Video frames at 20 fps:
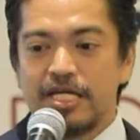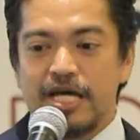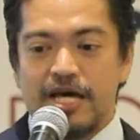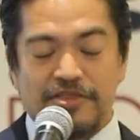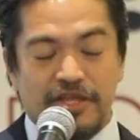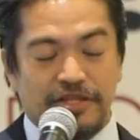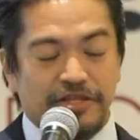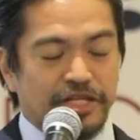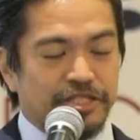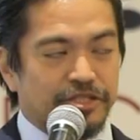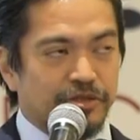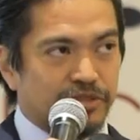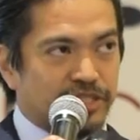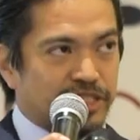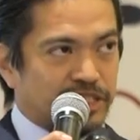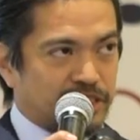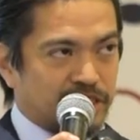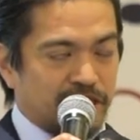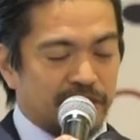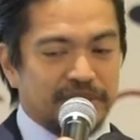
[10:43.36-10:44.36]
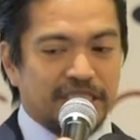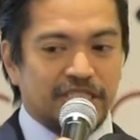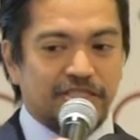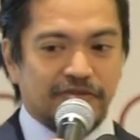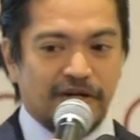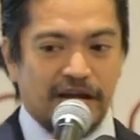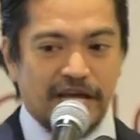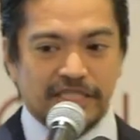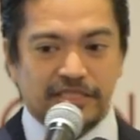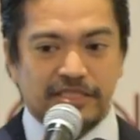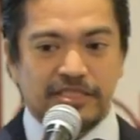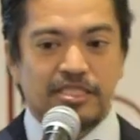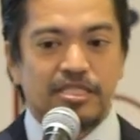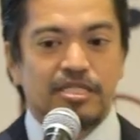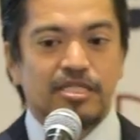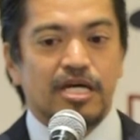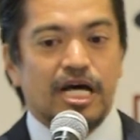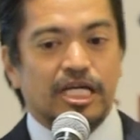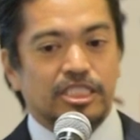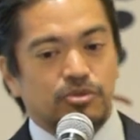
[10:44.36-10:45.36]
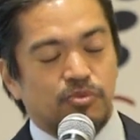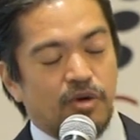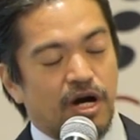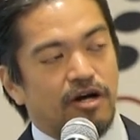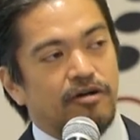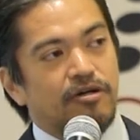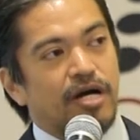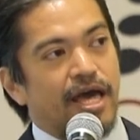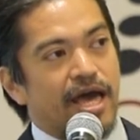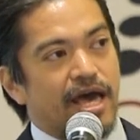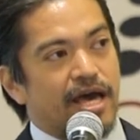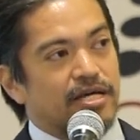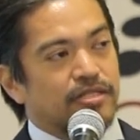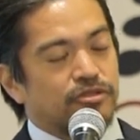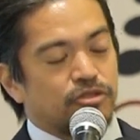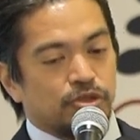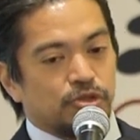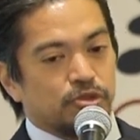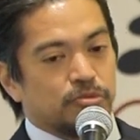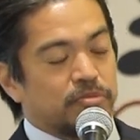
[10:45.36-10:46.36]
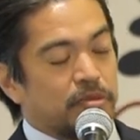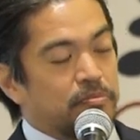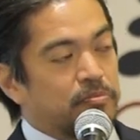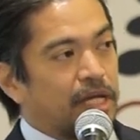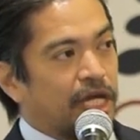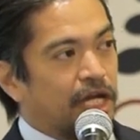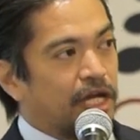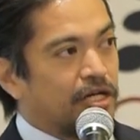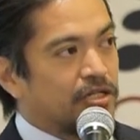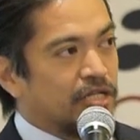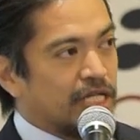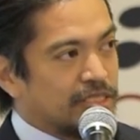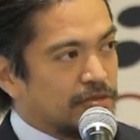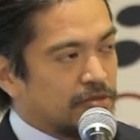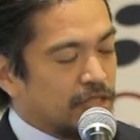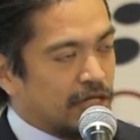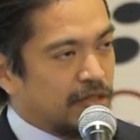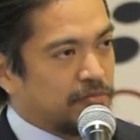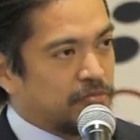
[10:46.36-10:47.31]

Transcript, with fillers: And then they used some of the grants as well at, to prepare and uh,